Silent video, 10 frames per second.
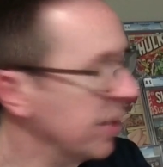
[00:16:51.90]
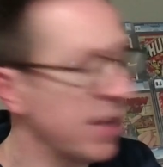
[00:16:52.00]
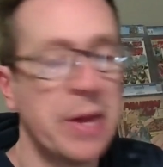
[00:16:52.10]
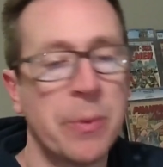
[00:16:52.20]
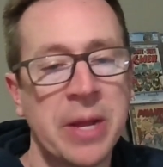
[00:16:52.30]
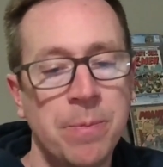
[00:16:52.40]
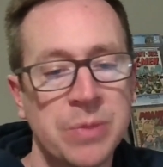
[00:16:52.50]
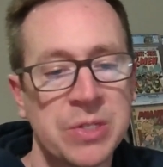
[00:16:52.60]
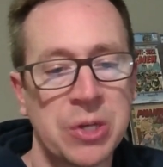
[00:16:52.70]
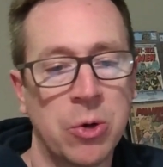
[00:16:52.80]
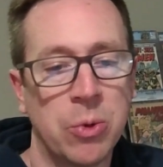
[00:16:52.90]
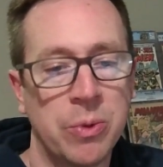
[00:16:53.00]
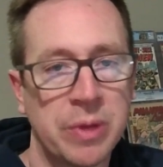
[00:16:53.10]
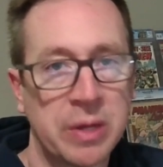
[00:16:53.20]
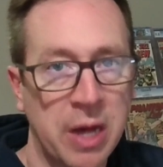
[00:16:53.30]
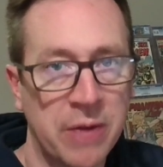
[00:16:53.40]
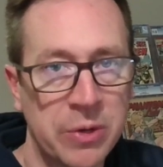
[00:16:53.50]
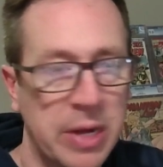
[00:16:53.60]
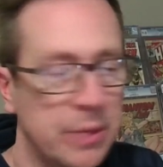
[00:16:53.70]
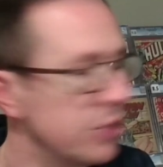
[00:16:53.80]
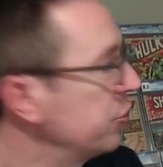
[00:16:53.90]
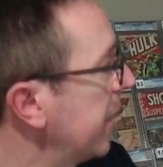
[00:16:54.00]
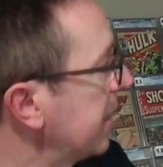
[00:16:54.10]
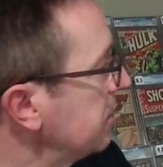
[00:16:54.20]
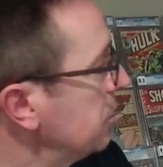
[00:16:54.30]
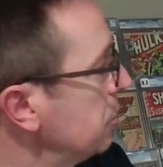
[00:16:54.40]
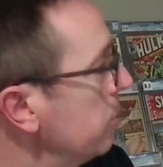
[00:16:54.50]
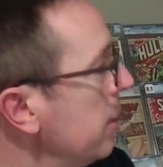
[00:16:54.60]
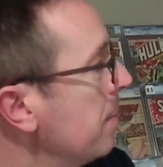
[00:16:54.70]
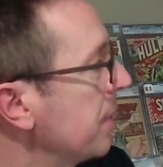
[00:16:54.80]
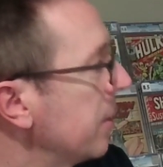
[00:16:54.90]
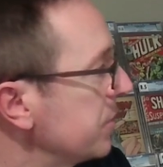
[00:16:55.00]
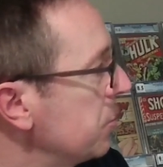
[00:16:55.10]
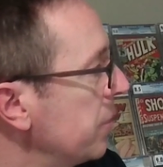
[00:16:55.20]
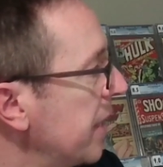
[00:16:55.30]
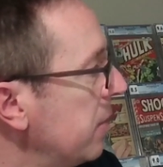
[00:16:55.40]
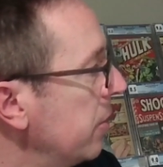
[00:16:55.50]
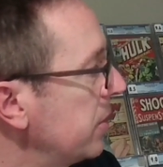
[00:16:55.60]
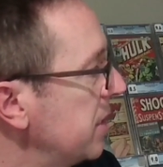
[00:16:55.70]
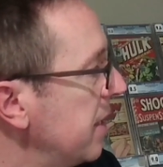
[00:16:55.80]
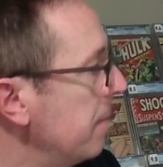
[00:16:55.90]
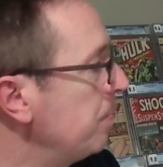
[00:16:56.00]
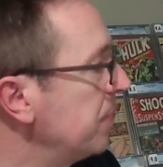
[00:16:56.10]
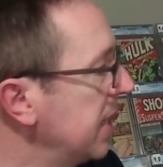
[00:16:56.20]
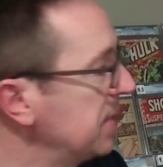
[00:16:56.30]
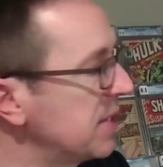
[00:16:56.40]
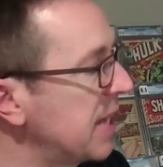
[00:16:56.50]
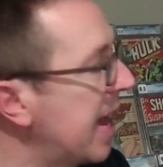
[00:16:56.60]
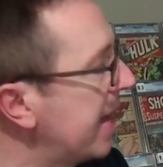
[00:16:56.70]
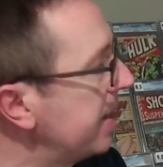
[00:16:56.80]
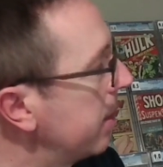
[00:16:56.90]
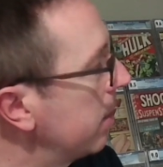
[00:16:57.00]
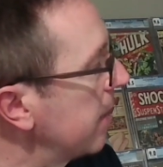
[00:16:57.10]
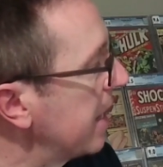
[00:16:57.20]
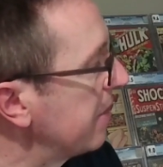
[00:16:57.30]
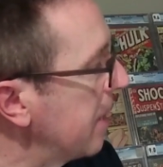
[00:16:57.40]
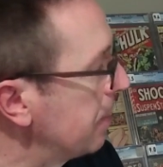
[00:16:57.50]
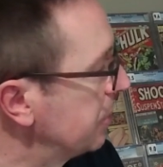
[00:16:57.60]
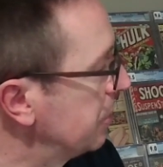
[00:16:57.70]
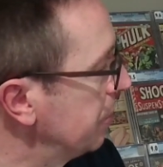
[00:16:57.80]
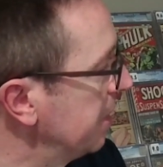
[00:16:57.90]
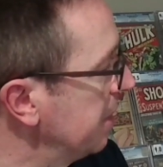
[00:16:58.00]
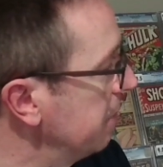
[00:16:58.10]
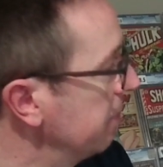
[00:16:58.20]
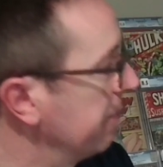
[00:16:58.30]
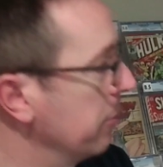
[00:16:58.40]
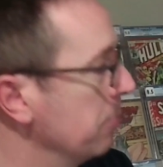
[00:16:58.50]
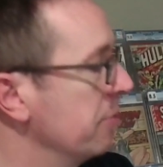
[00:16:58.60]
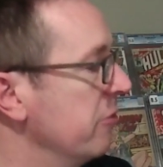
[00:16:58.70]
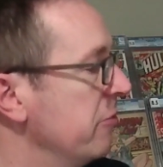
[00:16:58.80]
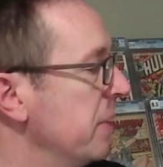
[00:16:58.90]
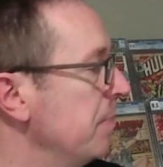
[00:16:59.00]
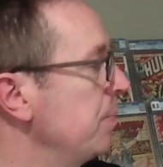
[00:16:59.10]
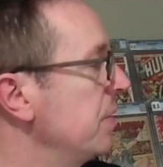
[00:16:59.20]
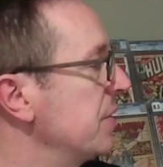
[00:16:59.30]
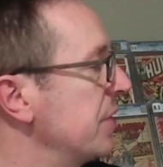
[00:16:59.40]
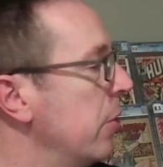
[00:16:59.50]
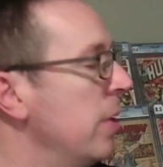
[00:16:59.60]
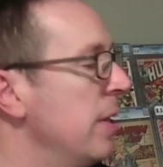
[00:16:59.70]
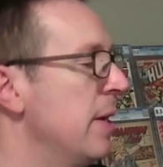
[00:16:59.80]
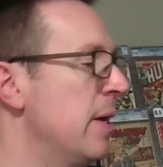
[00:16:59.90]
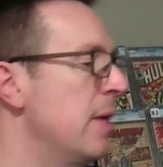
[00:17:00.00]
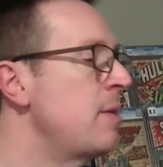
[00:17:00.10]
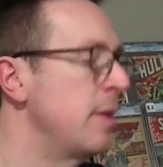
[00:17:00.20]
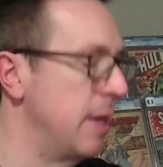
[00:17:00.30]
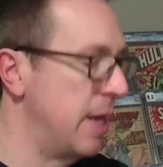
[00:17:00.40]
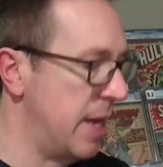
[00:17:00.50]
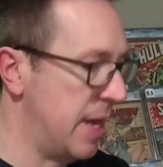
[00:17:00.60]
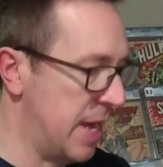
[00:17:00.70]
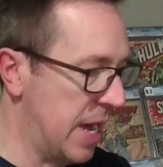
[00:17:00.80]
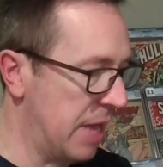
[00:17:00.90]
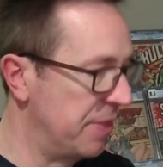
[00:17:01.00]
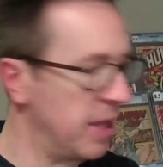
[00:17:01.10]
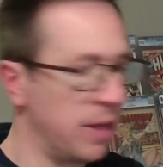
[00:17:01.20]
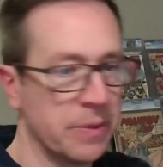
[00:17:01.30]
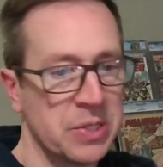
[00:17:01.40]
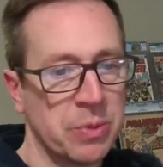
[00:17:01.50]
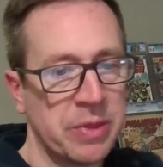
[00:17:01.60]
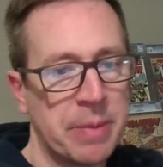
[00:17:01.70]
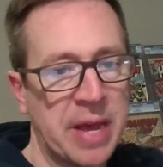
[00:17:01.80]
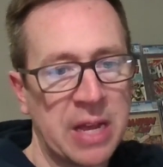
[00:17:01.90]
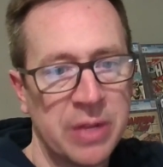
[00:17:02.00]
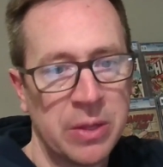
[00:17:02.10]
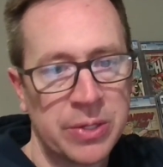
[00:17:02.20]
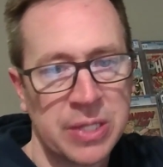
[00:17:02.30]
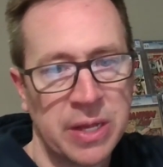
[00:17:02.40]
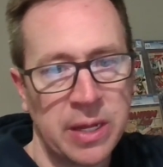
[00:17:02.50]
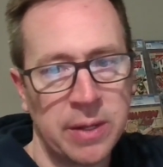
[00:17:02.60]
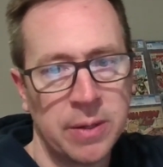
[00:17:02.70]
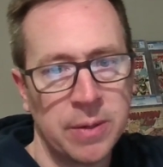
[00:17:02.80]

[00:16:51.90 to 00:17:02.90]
anyway, so the cover I was attracted to, but also when I looked at it, it's got a lot of opportunity for improvement. So I think, and this is what the back of it looks like.